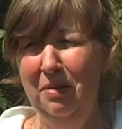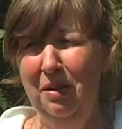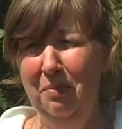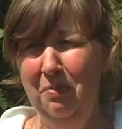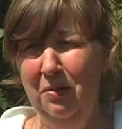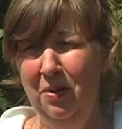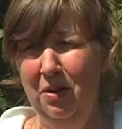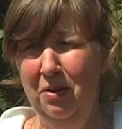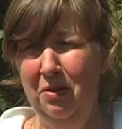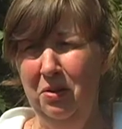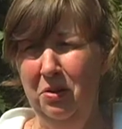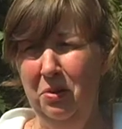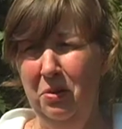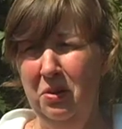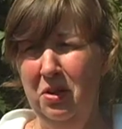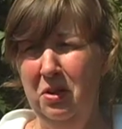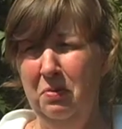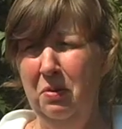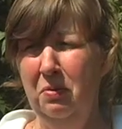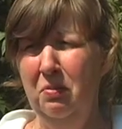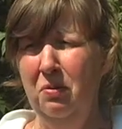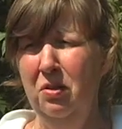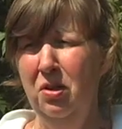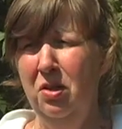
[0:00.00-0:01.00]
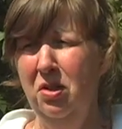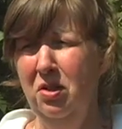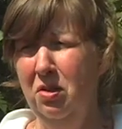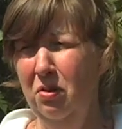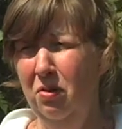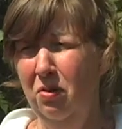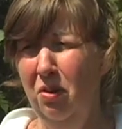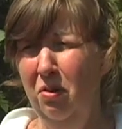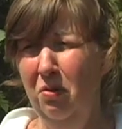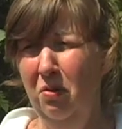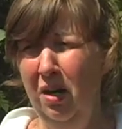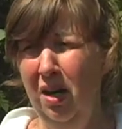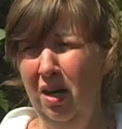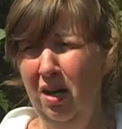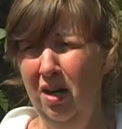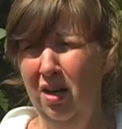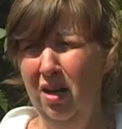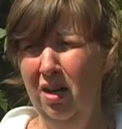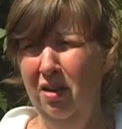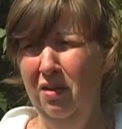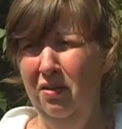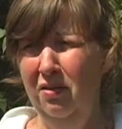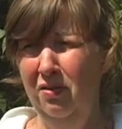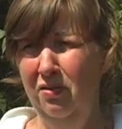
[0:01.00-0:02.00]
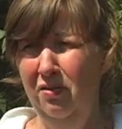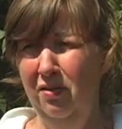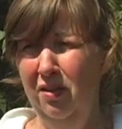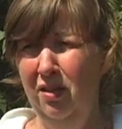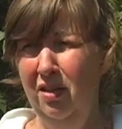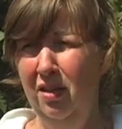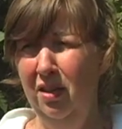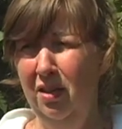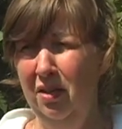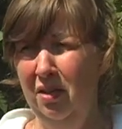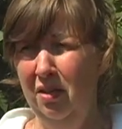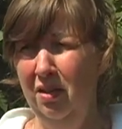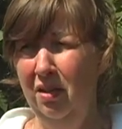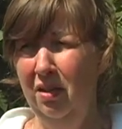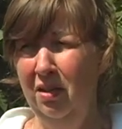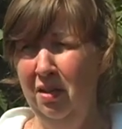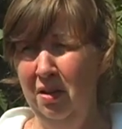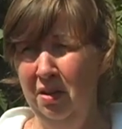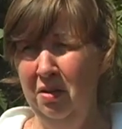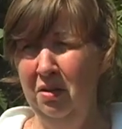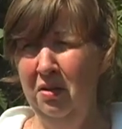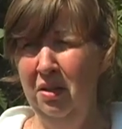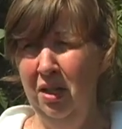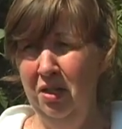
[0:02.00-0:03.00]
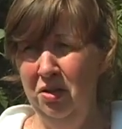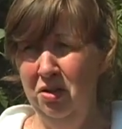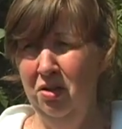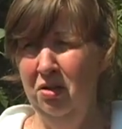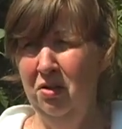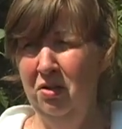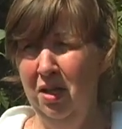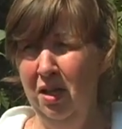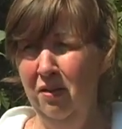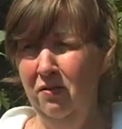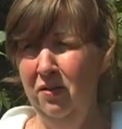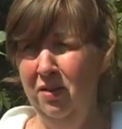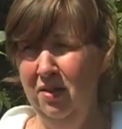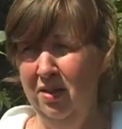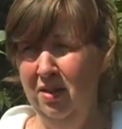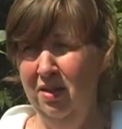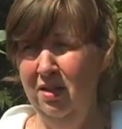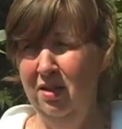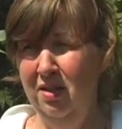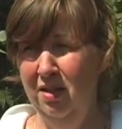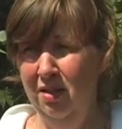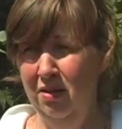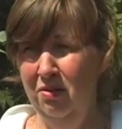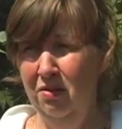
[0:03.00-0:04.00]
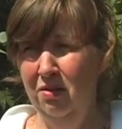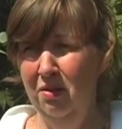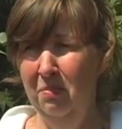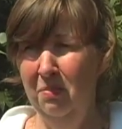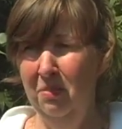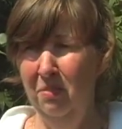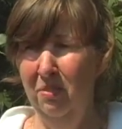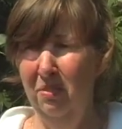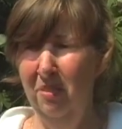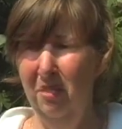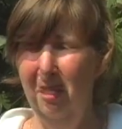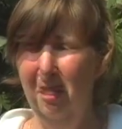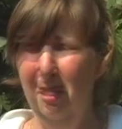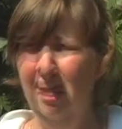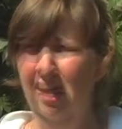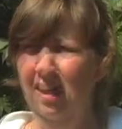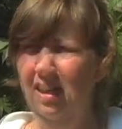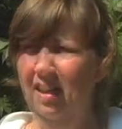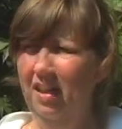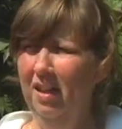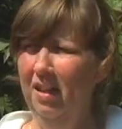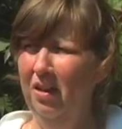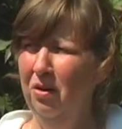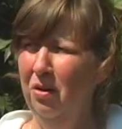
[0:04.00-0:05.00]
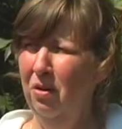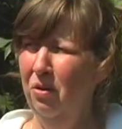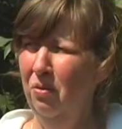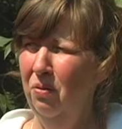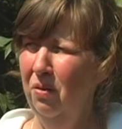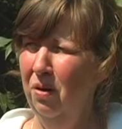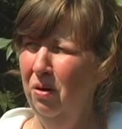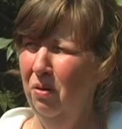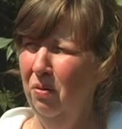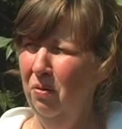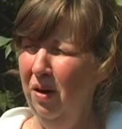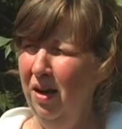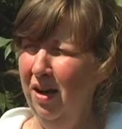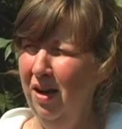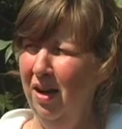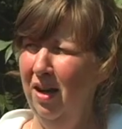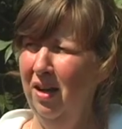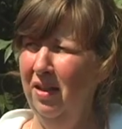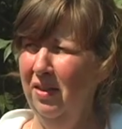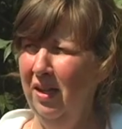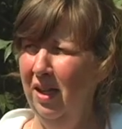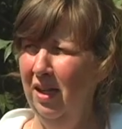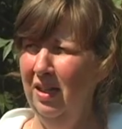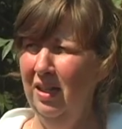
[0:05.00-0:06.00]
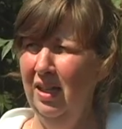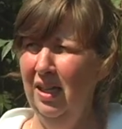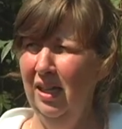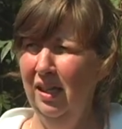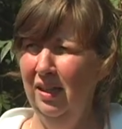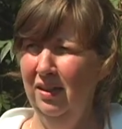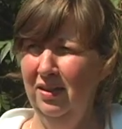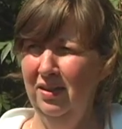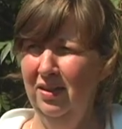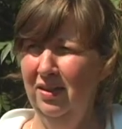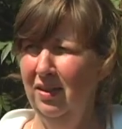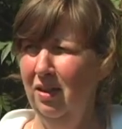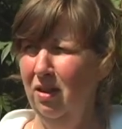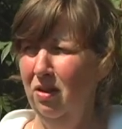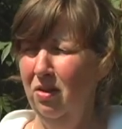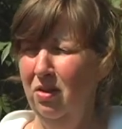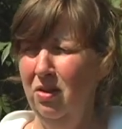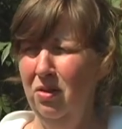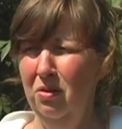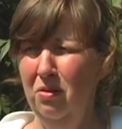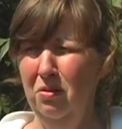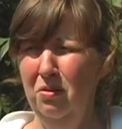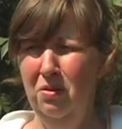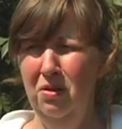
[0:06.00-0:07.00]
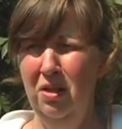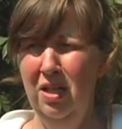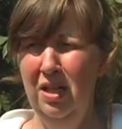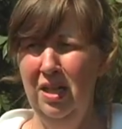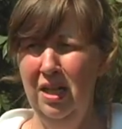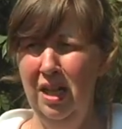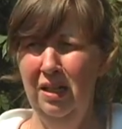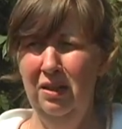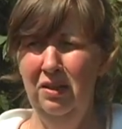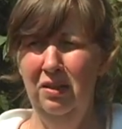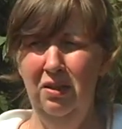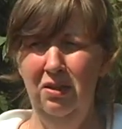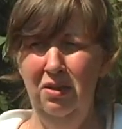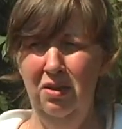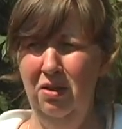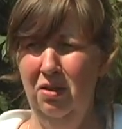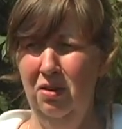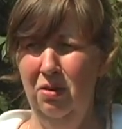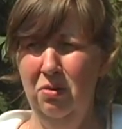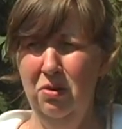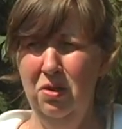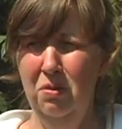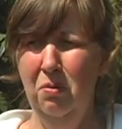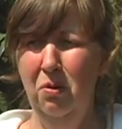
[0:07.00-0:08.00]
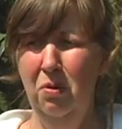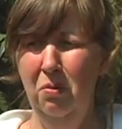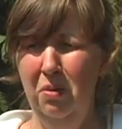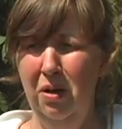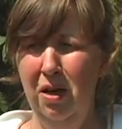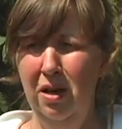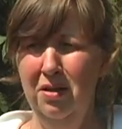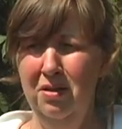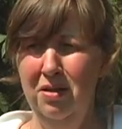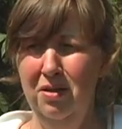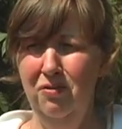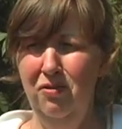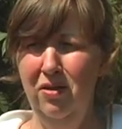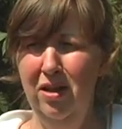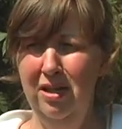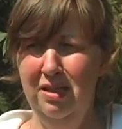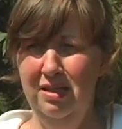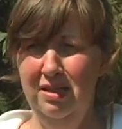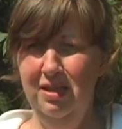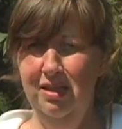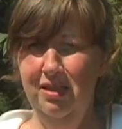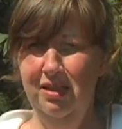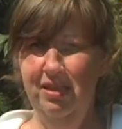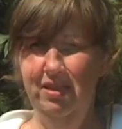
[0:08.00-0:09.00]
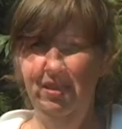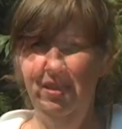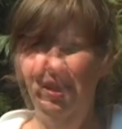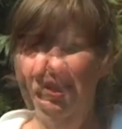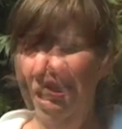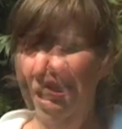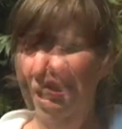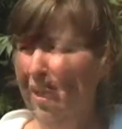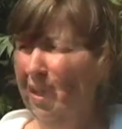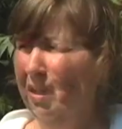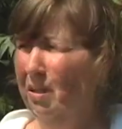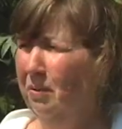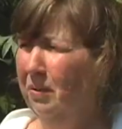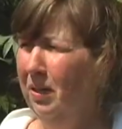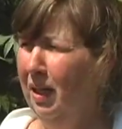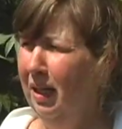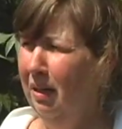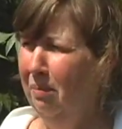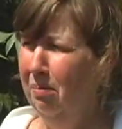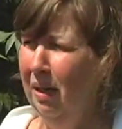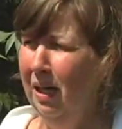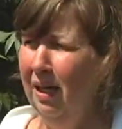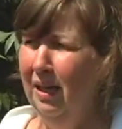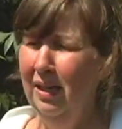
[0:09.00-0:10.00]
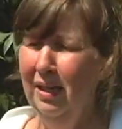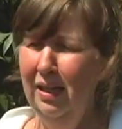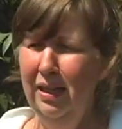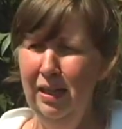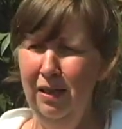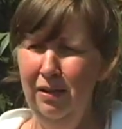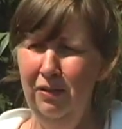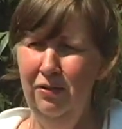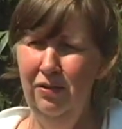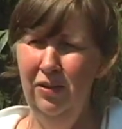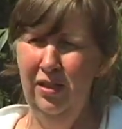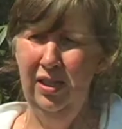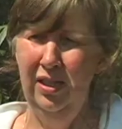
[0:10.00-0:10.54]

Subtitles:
people outdoors, but we're so aware of nature deficit syndrome. We're aware that kids are so connected to those mobile devices. They might live